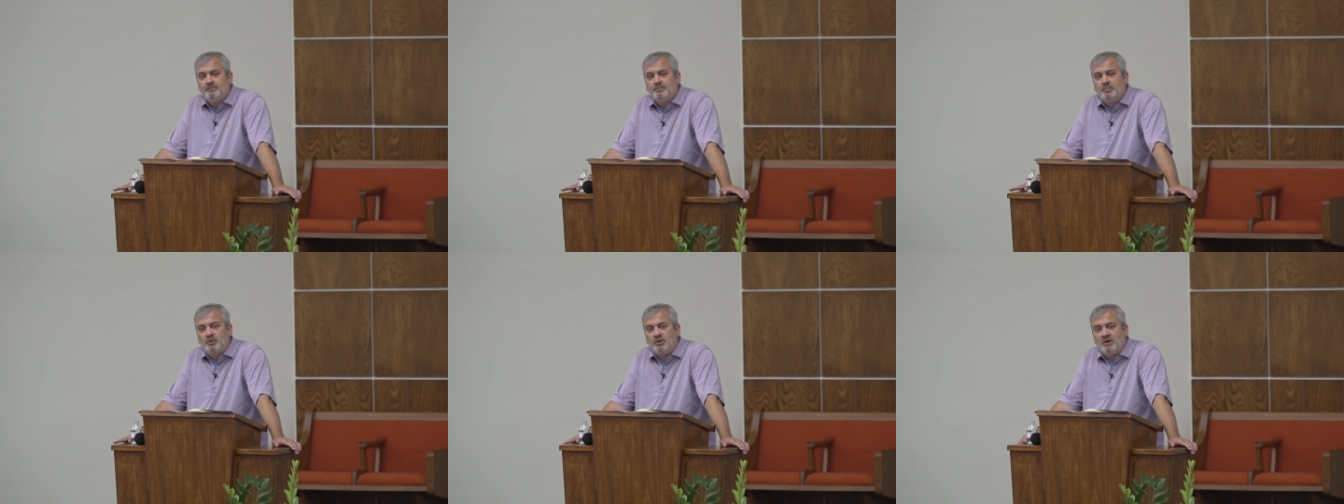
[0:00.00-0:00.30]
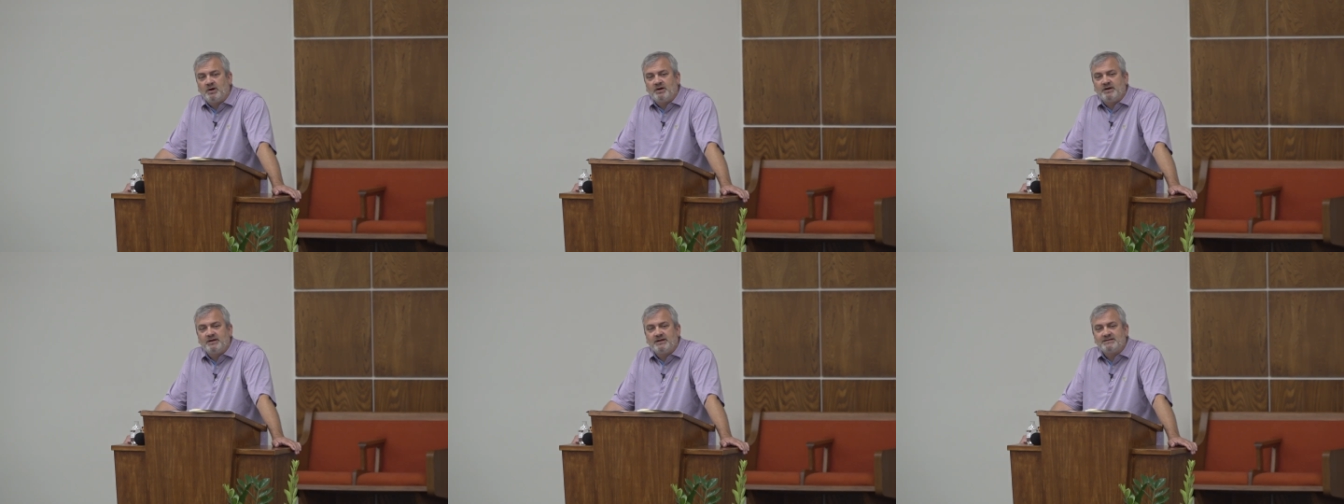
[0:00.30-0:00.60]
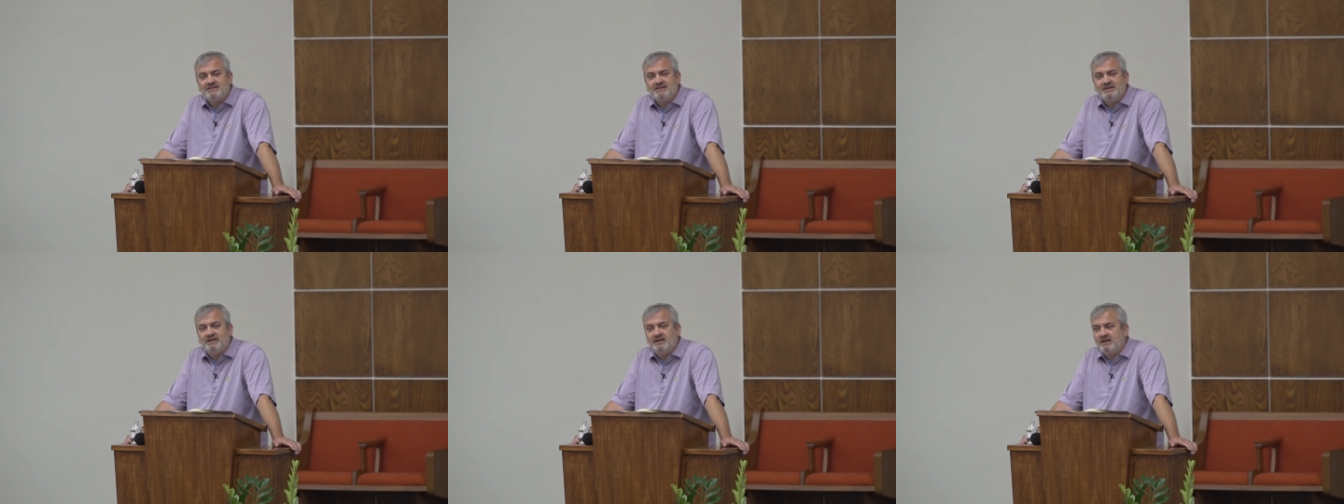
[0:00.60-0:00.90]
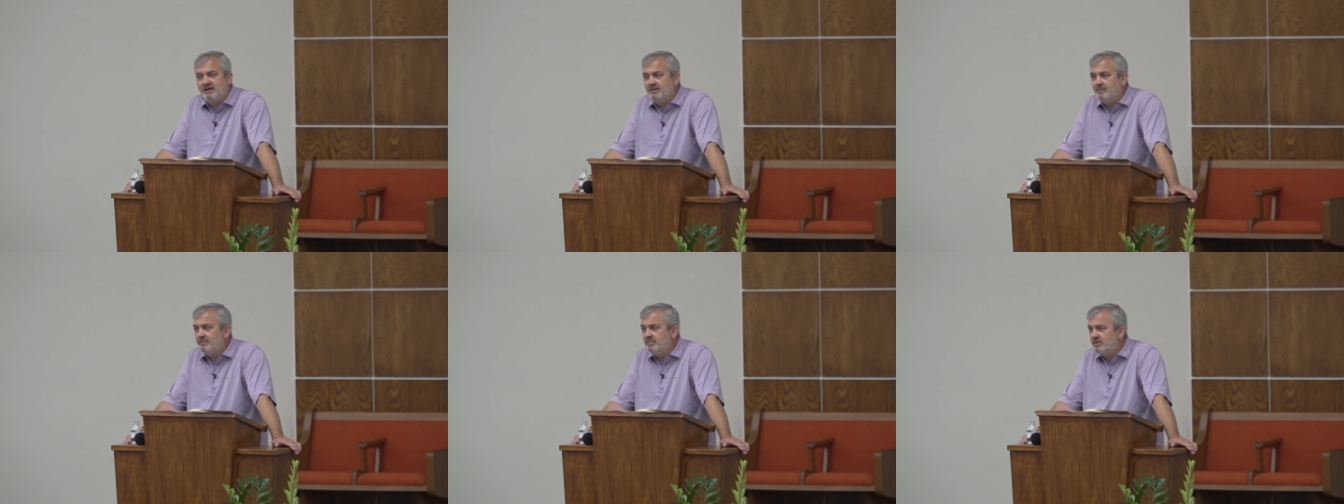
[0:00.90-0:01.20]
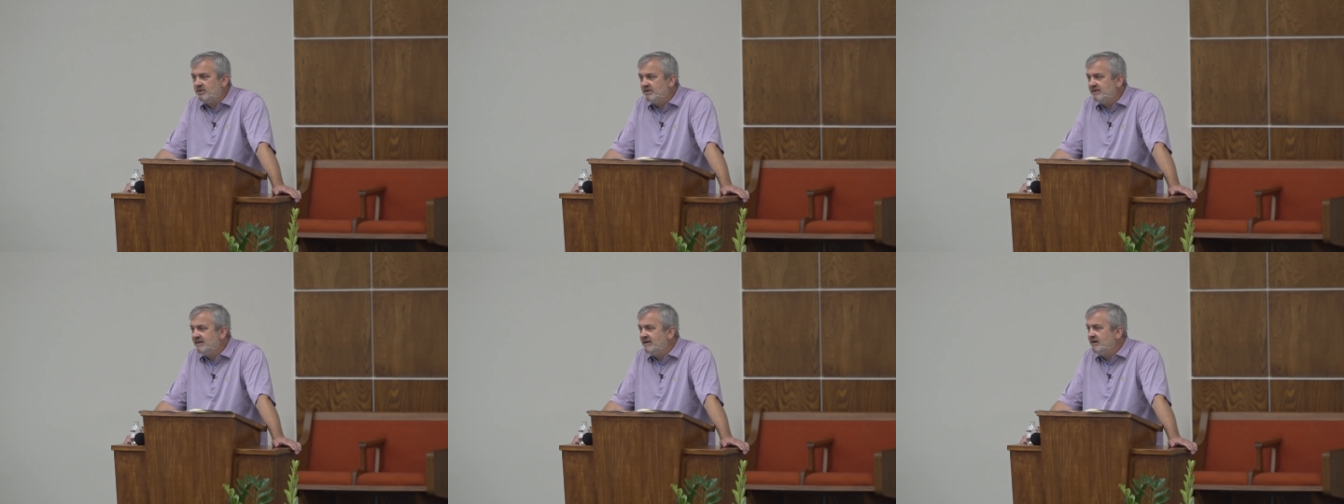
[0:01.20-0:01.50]
brought us into
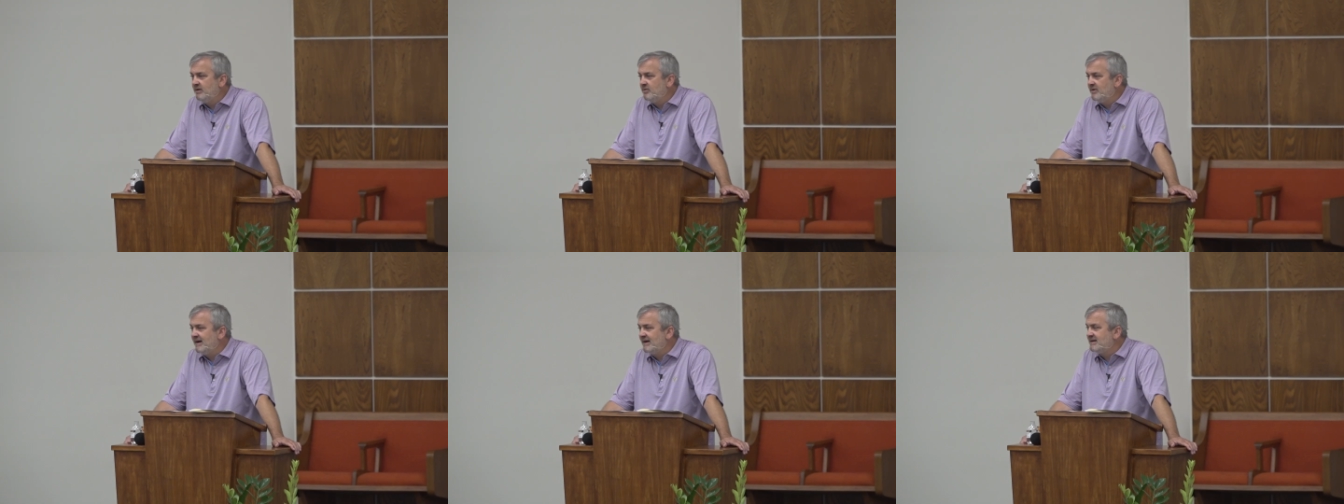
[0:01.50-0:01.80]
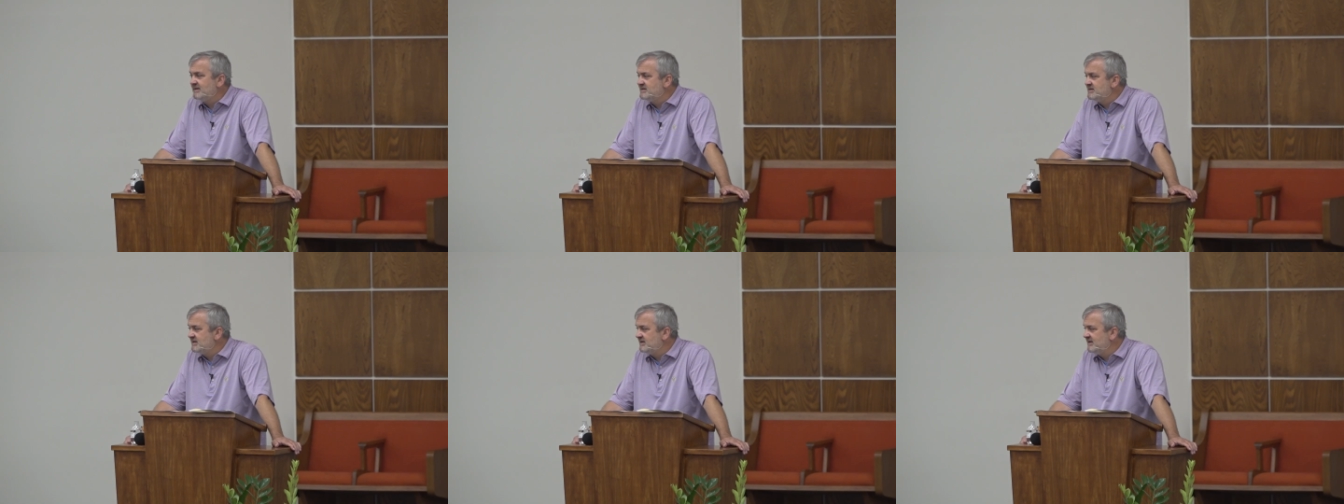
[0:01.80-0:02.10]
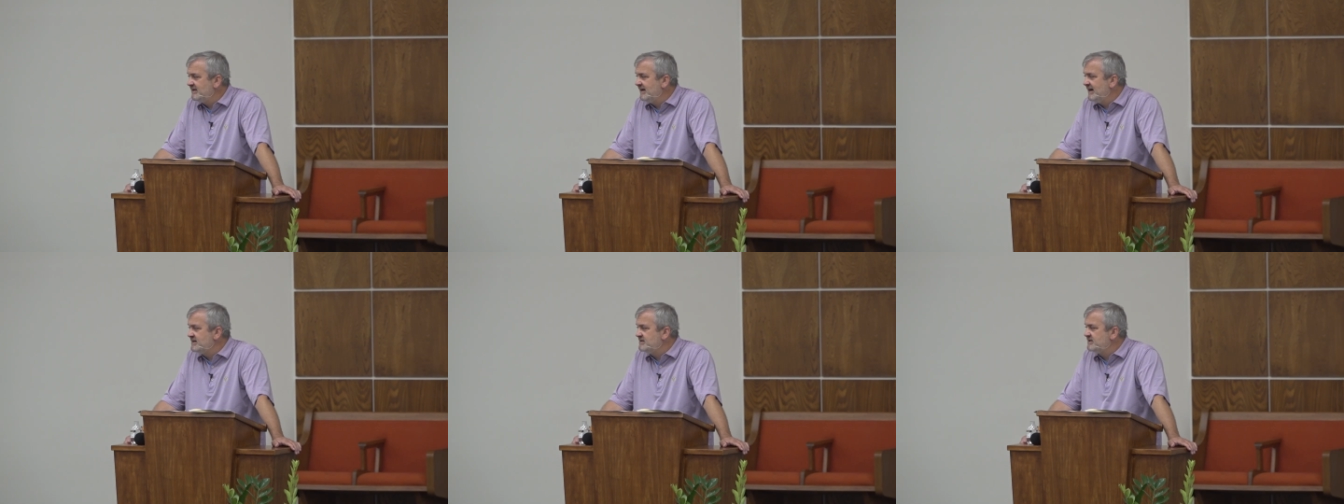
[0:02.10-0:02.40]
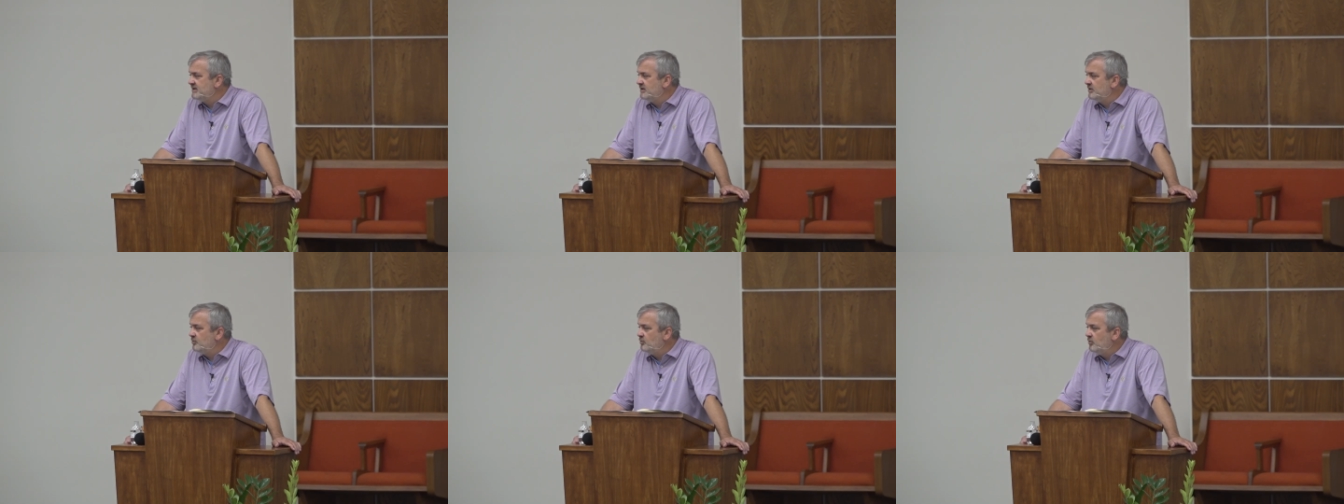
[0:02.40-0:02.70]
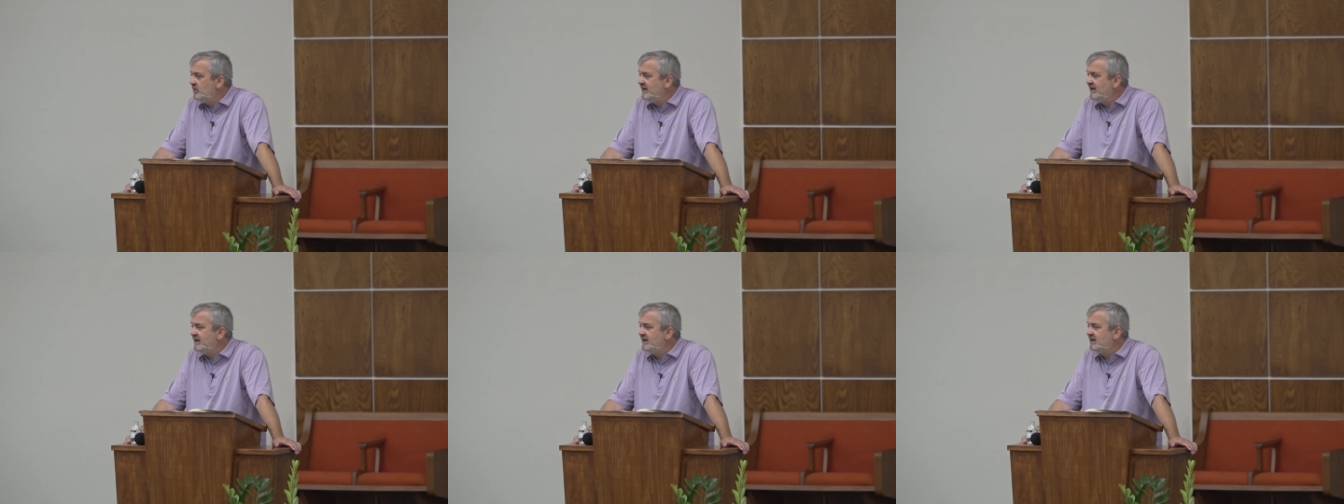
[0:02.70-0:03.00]
complete reconciliation, that
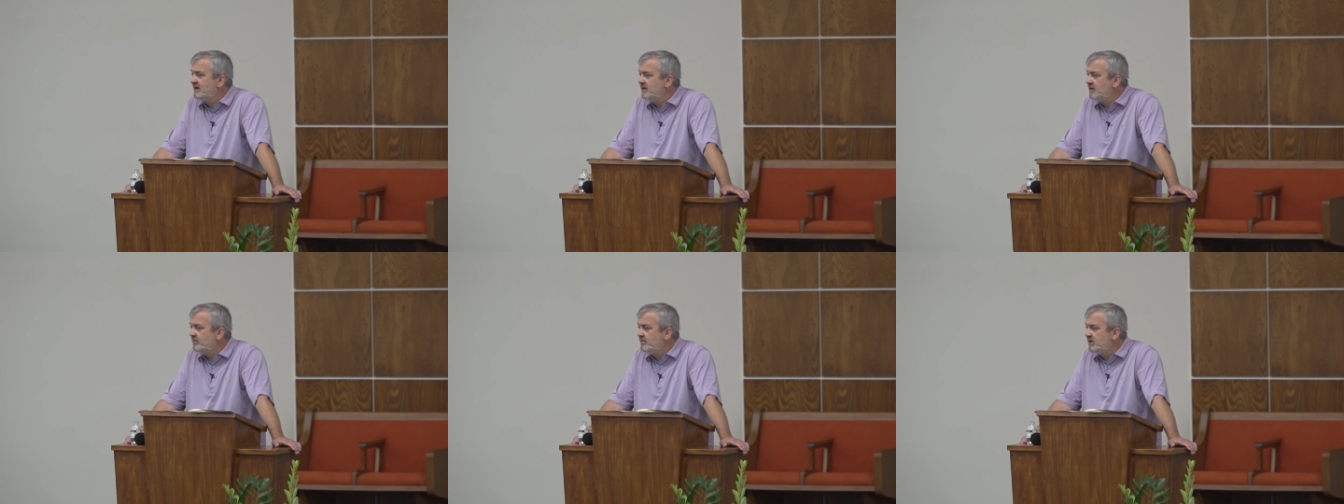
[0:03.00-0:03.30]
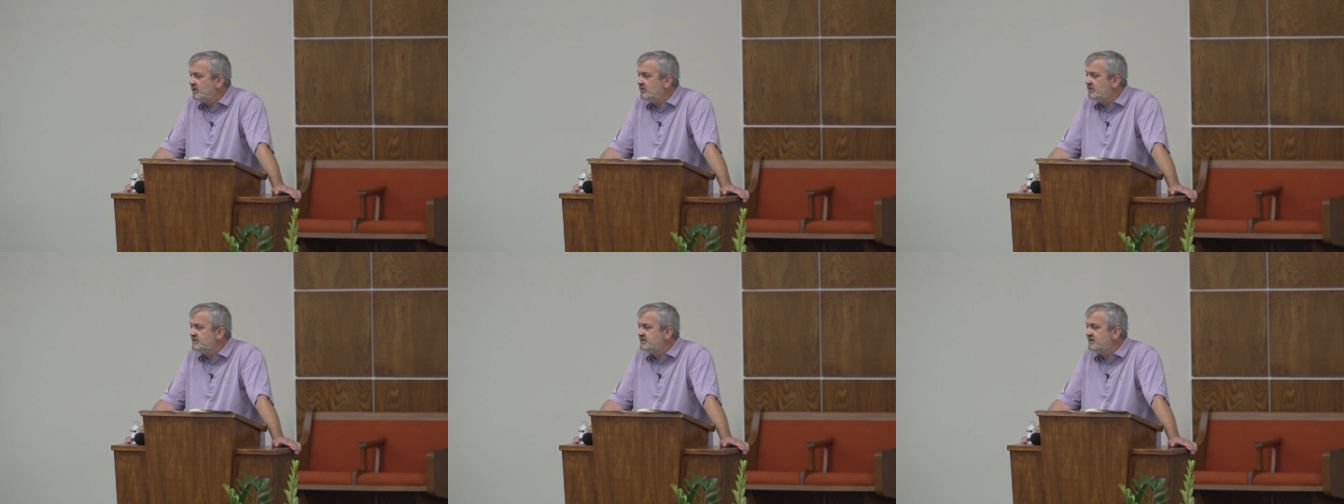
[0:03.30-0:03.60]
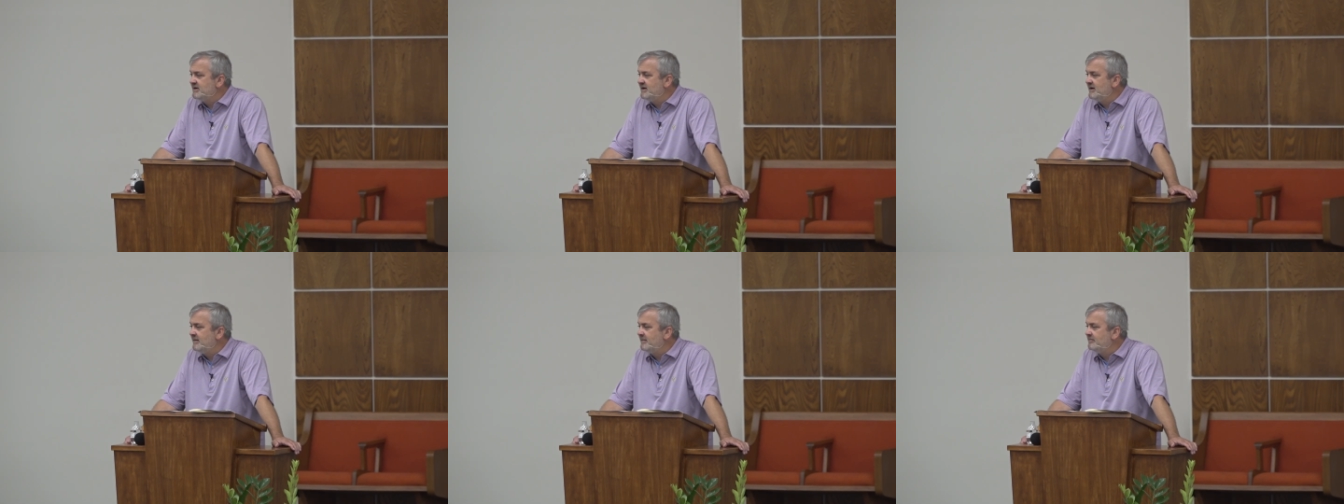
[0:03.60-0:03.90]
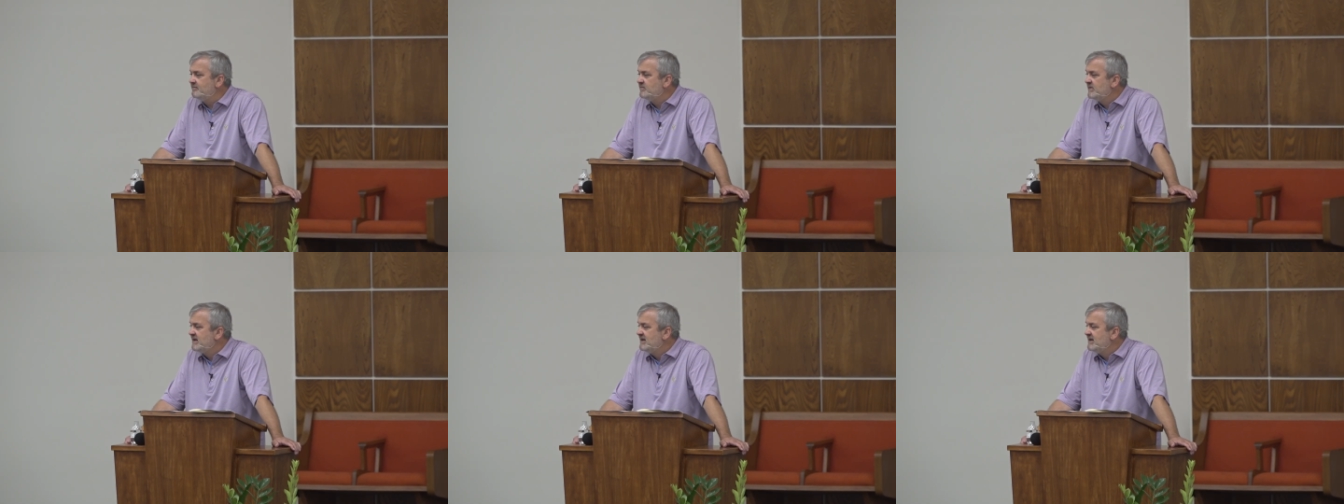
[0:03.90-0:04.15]
we can approach Him